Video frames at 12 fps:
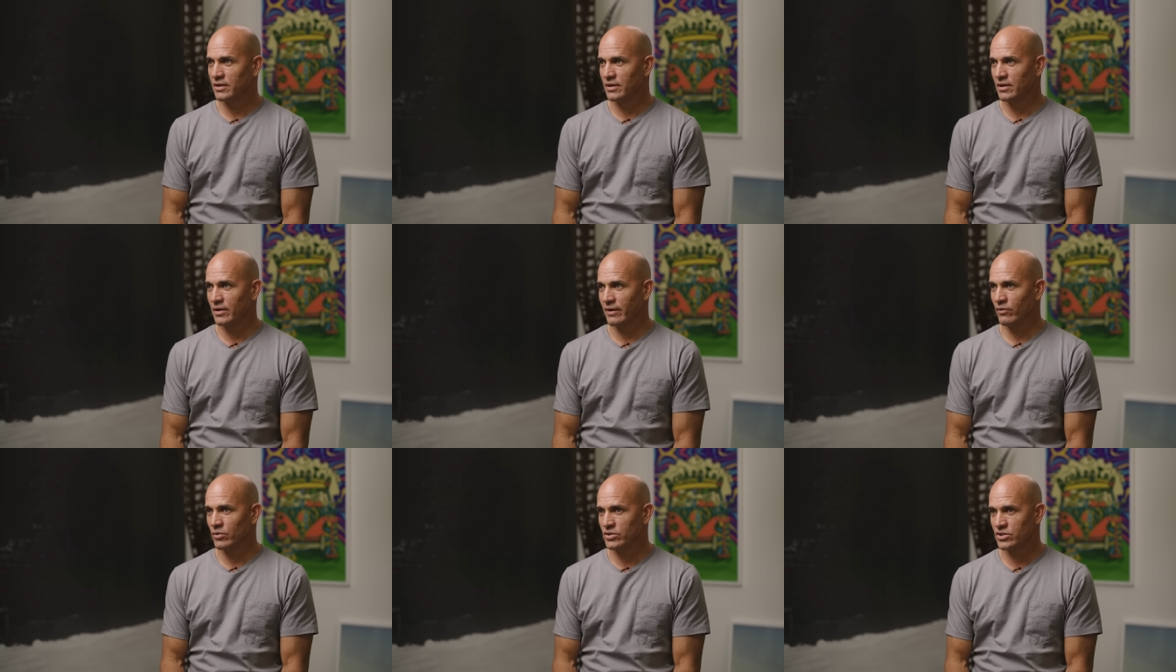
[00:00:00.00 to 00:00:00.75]
You know,
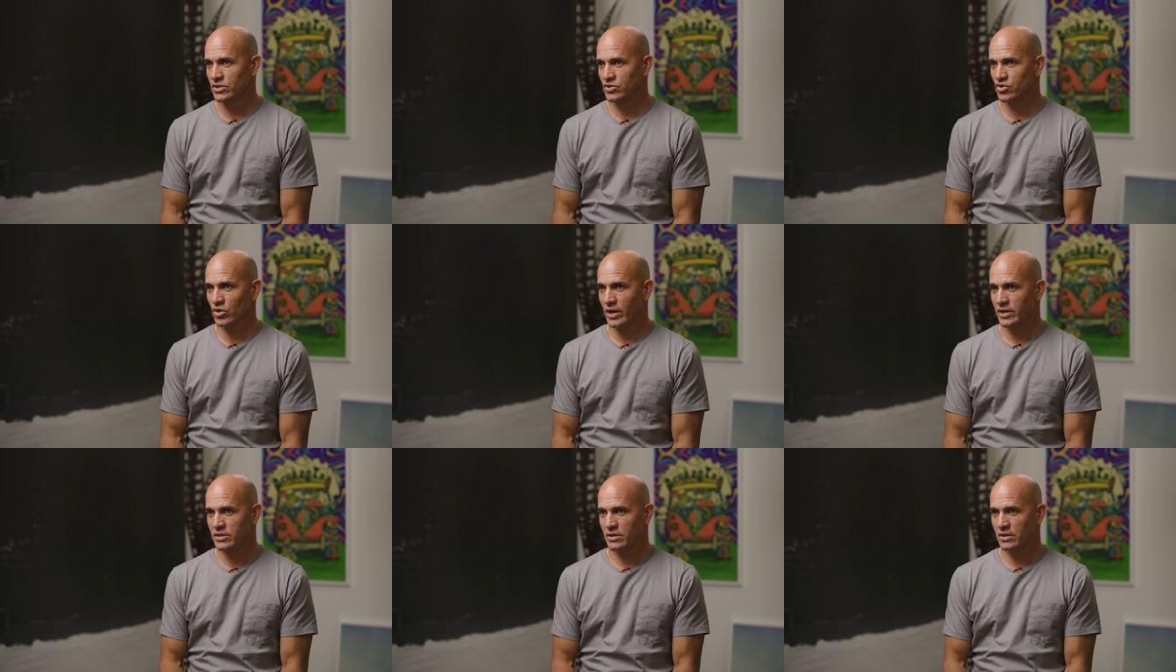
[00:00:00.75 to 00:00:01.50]
everyone's just
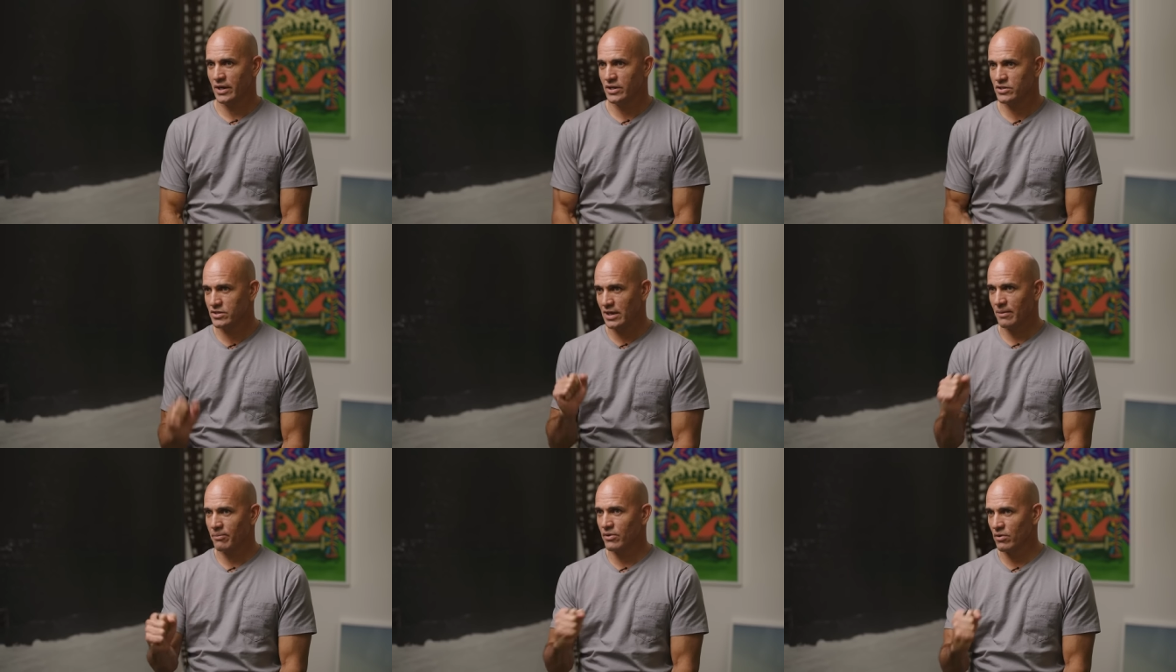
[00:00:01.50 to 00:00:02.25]
trying to like
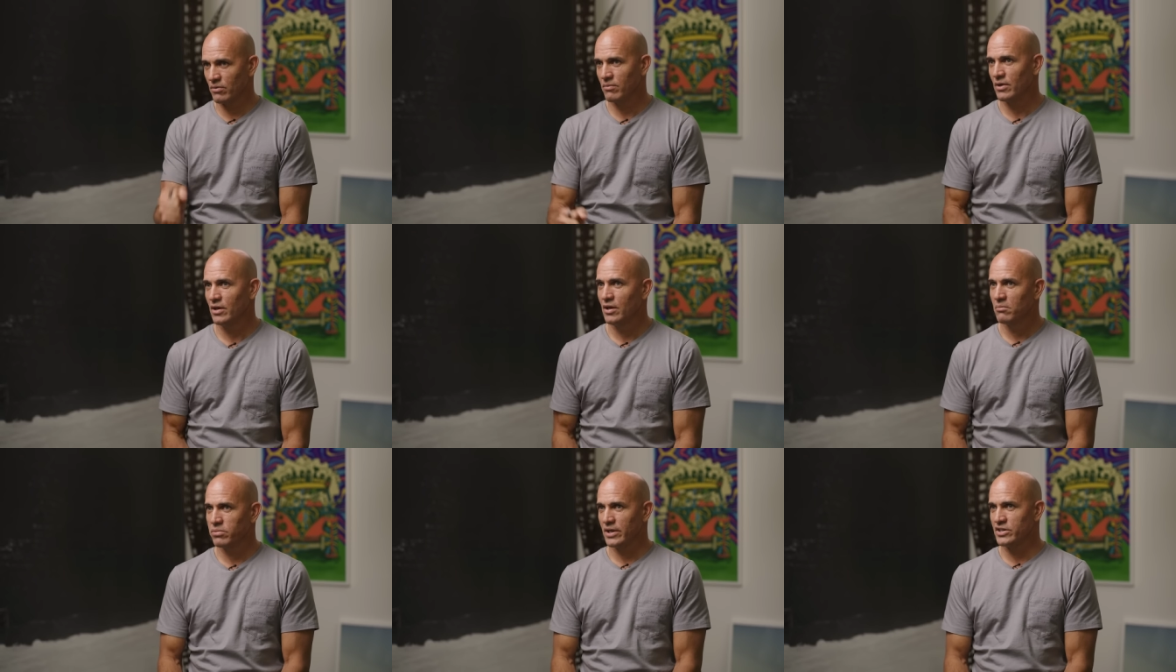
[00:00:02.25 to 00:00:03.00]
stamp their
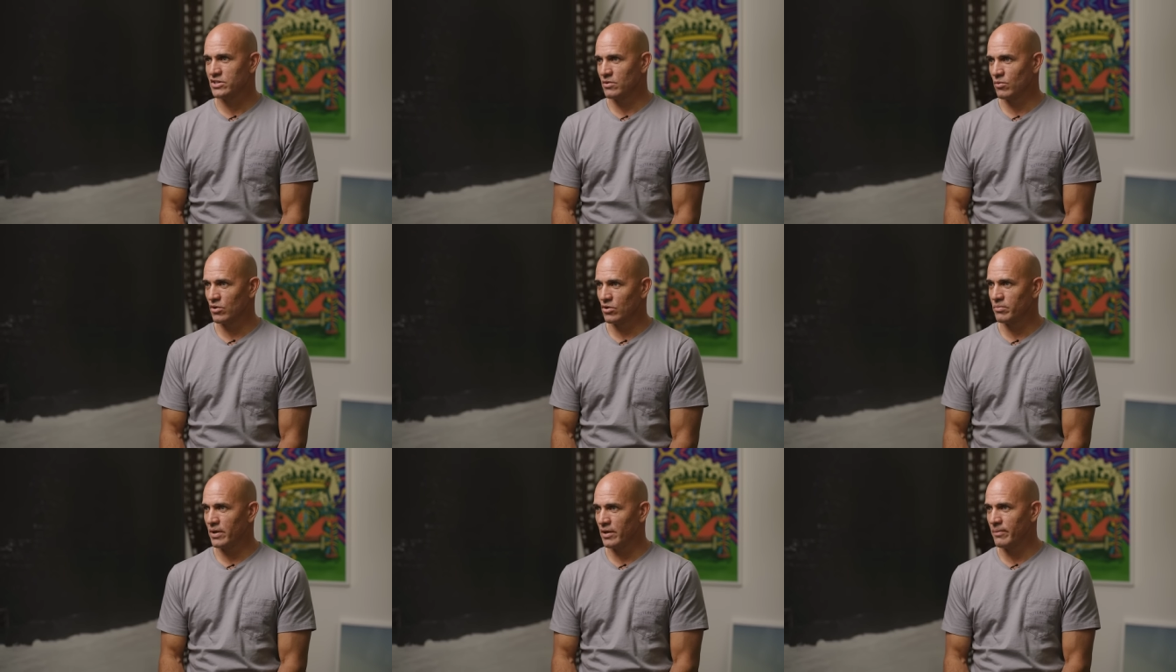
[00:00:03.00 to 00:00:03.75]
place in the
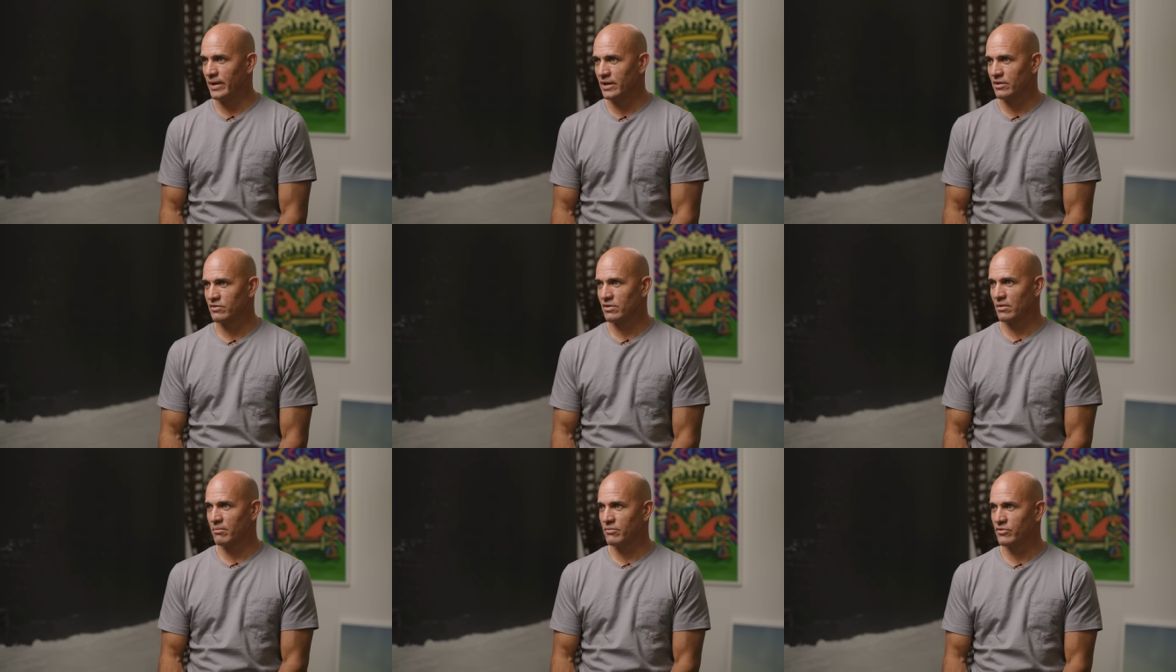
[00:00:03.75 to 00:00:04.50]
world by making
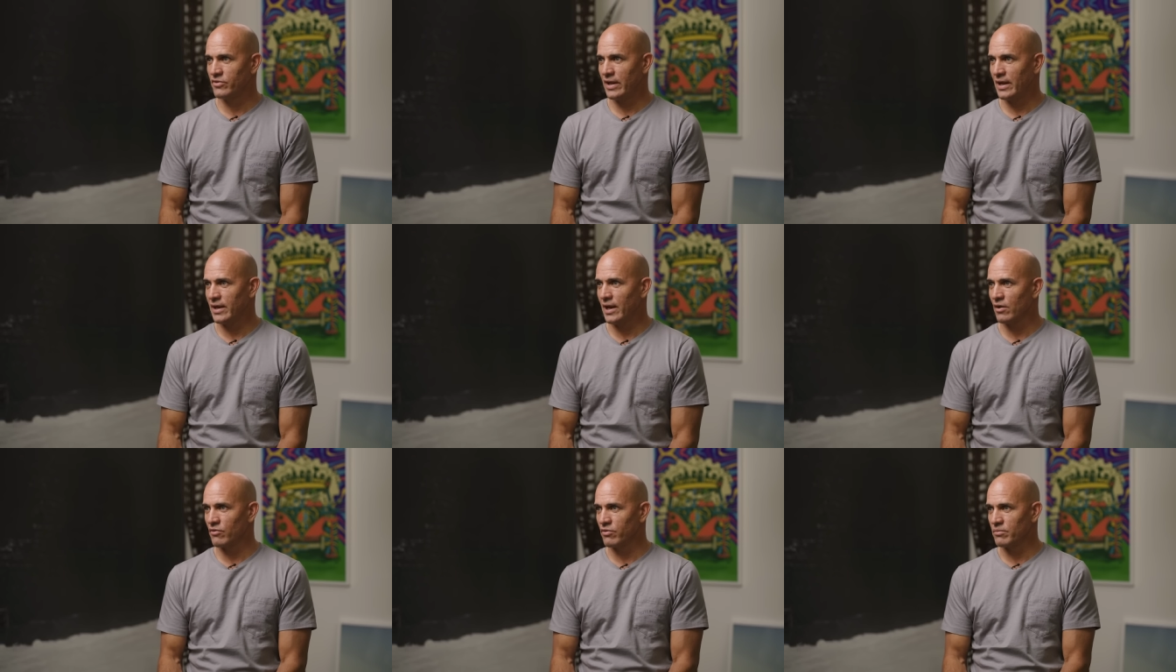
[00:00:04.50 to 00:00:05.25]
something stand
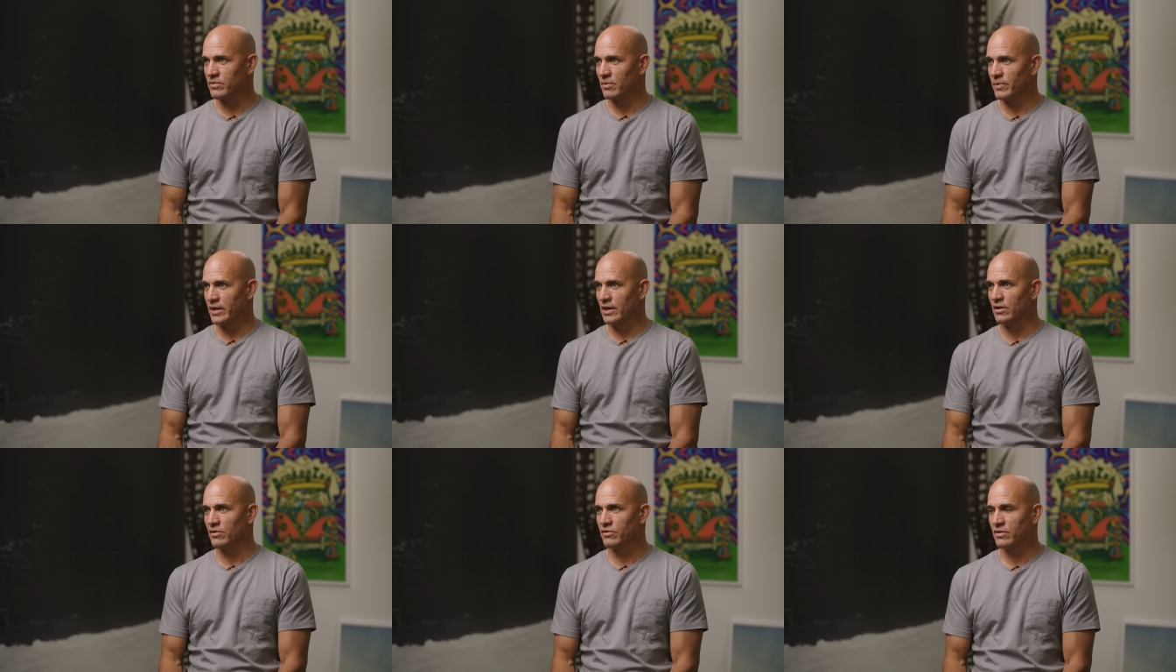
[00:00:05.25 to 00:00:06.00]
out from something
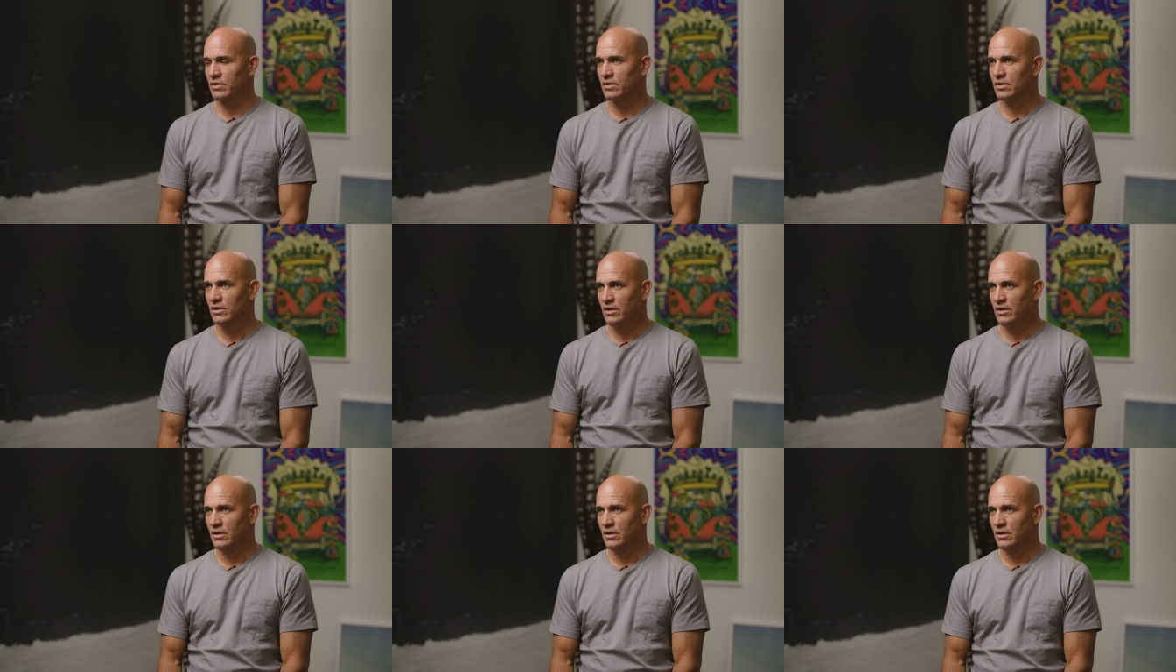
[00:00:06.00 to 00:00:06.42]
else and